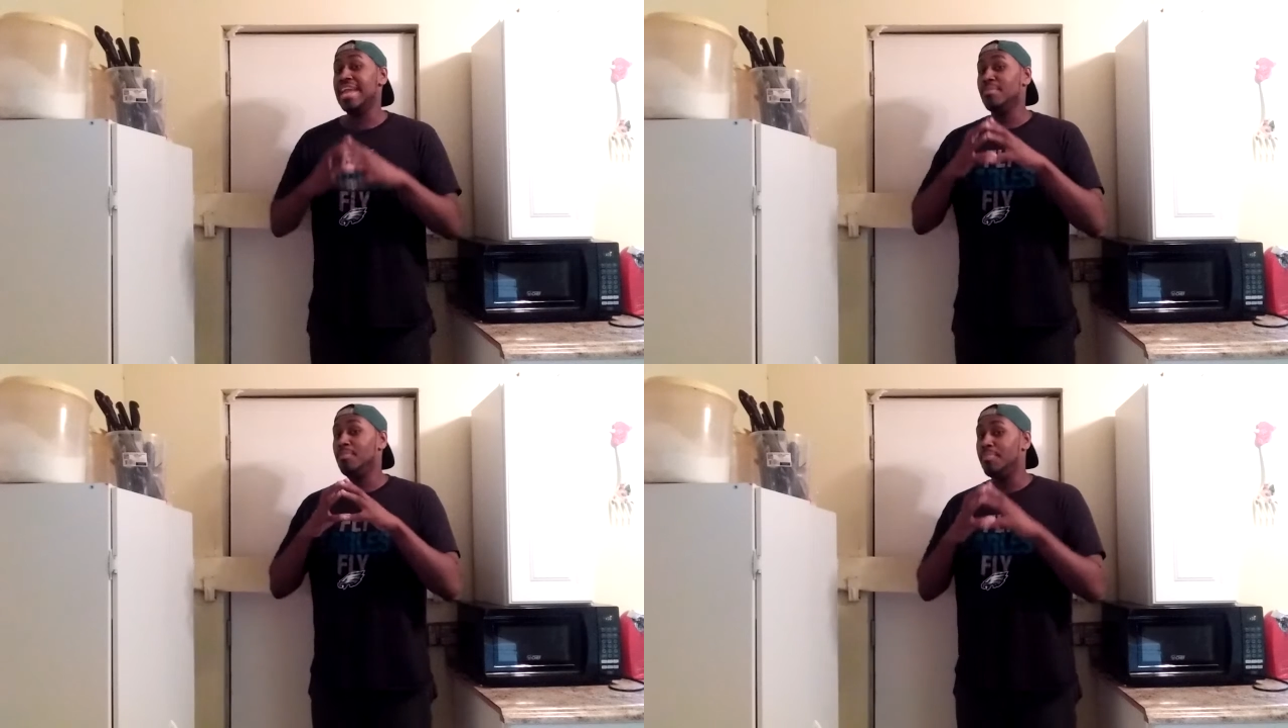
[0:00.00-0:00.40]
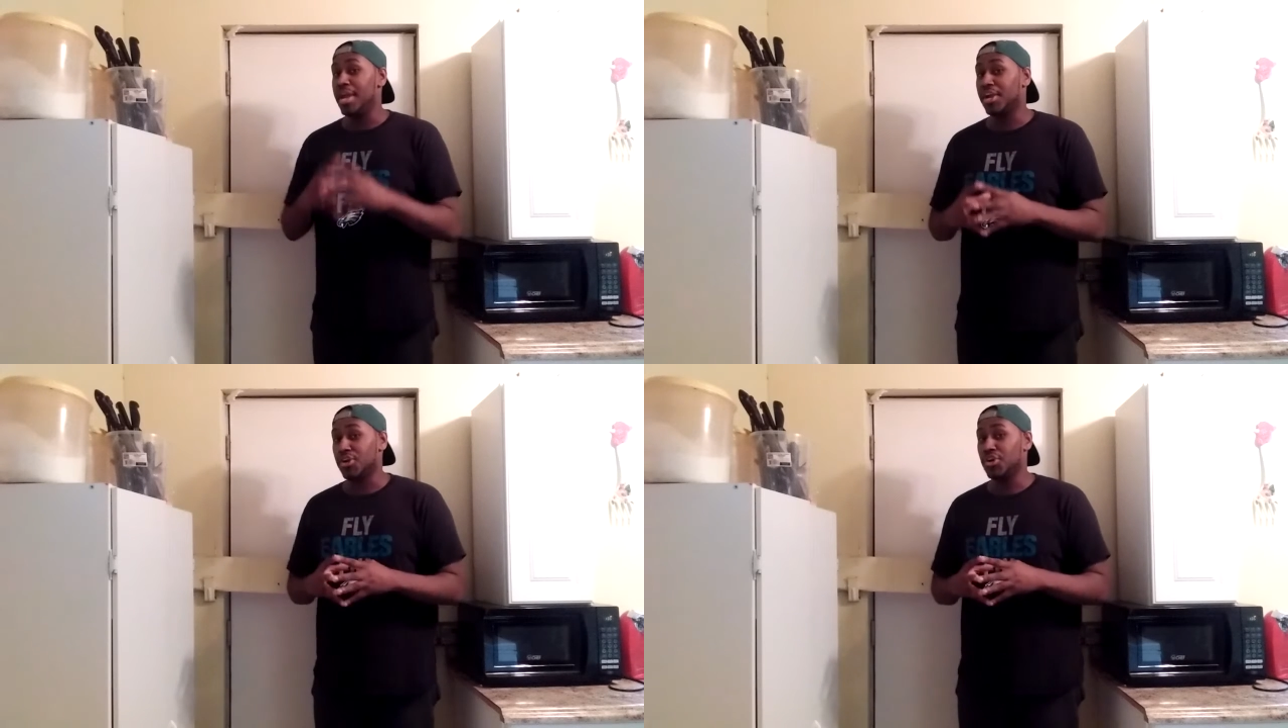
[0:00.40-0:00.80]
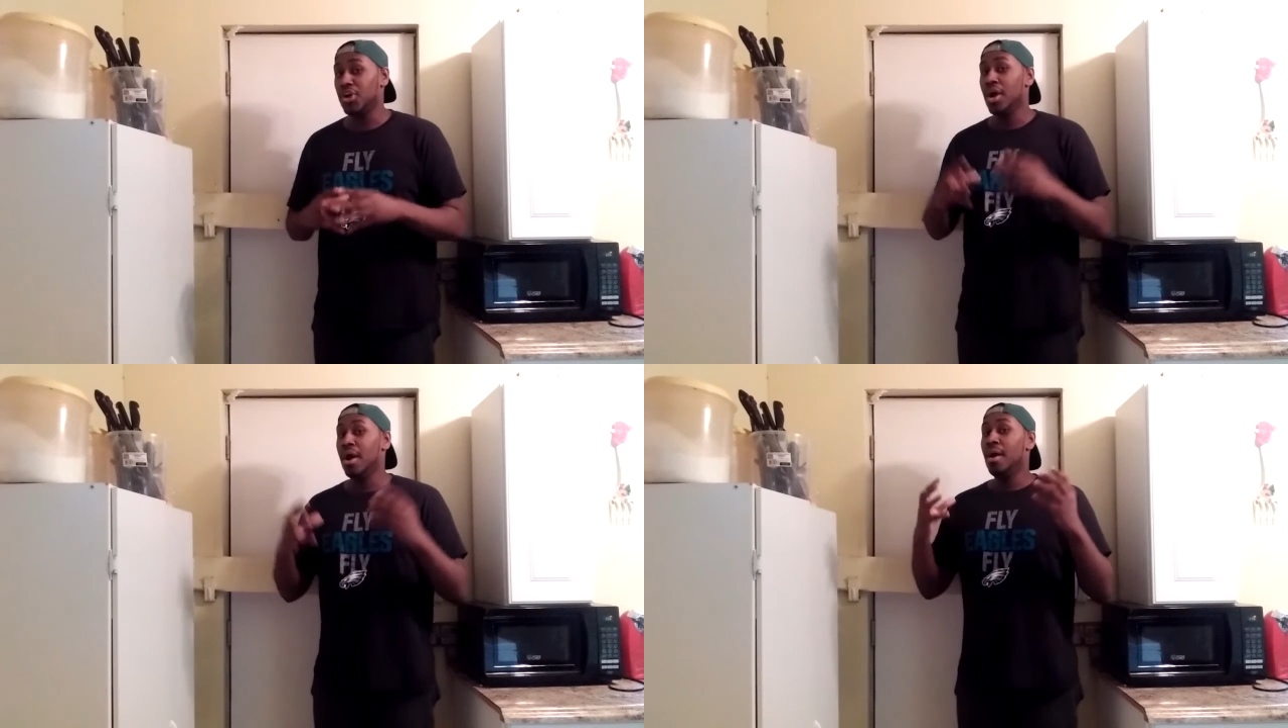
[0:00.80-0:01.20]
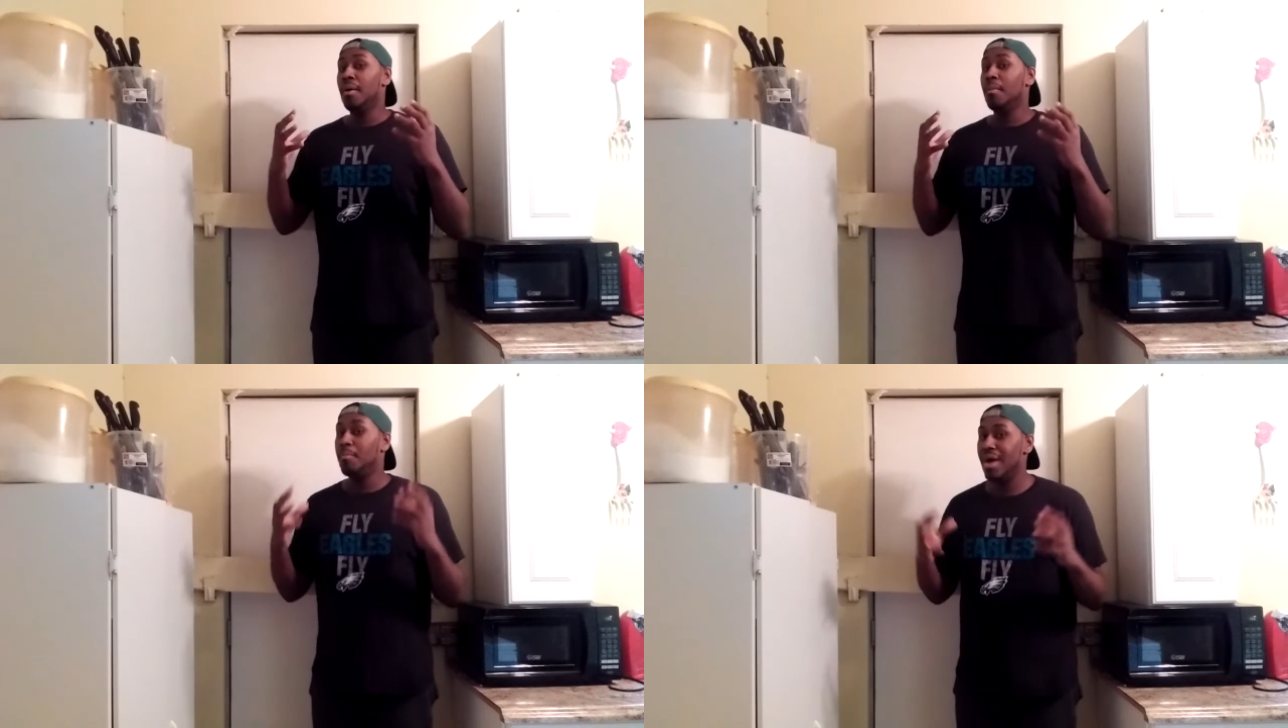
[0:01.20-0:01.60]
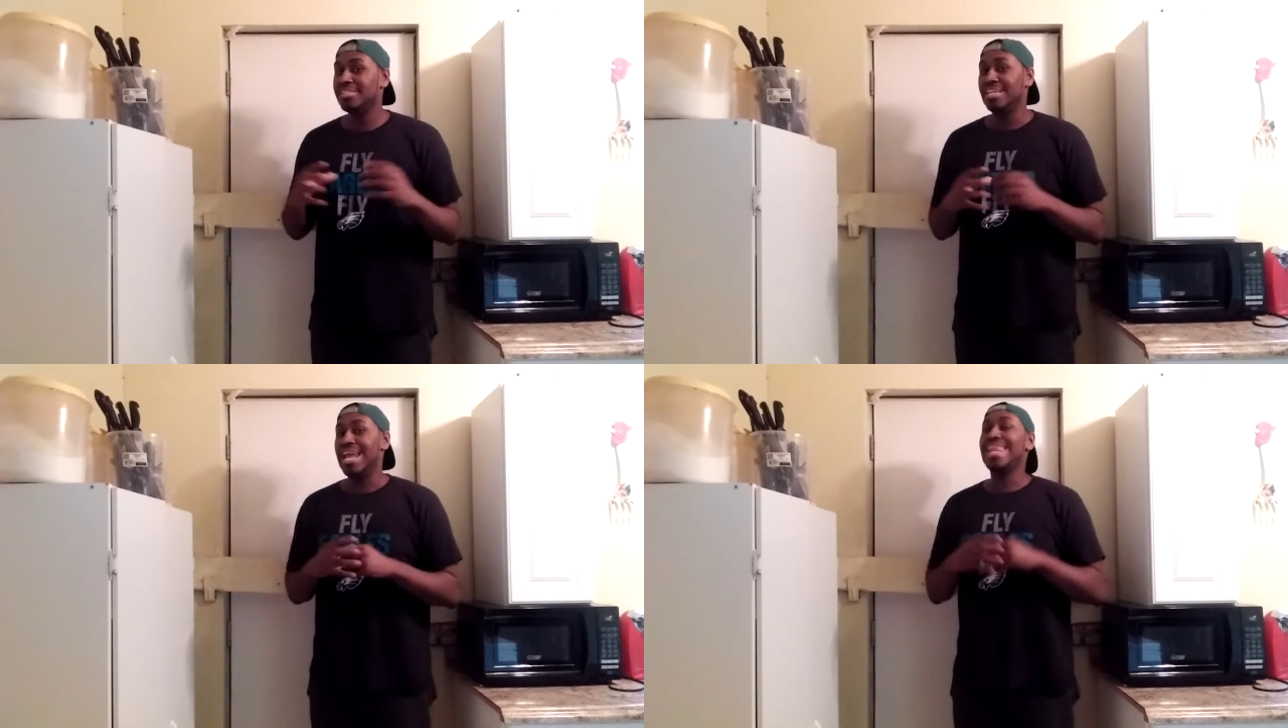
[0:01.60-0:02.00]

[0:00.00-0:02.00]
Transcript: a bigger budget,